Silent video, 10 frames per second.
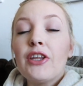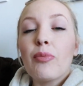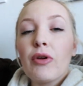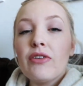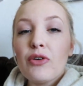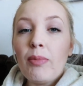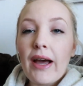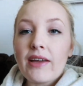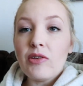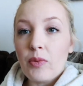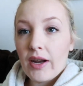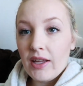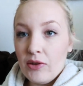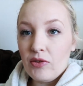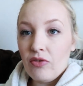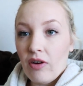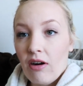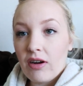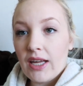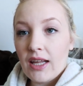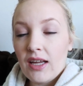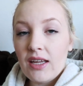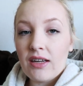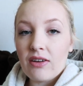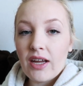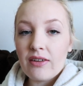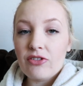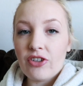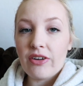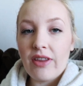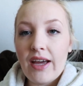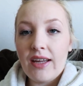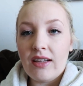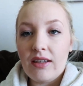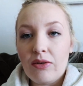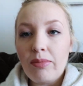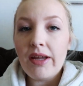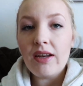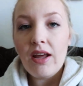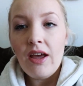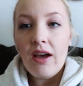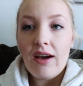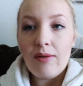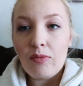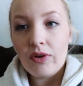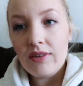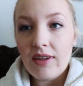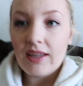The preschool pack is what I use for Ariella and I'll kind of share that in a little bit um, once